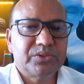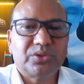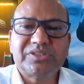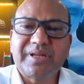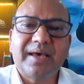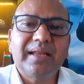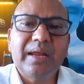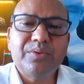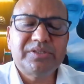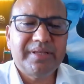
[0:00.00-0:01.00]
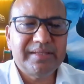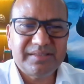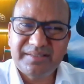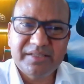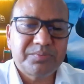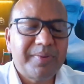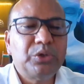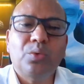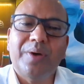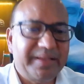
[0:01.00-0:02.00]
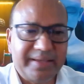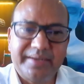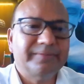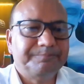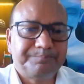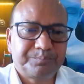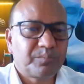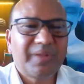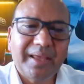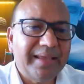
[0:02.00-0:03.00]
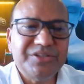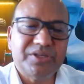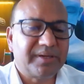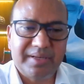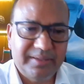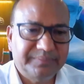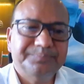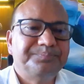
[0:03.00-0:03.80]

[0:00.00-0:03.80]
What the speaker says: So the struggle, I would say, 6 months to 1 year in general.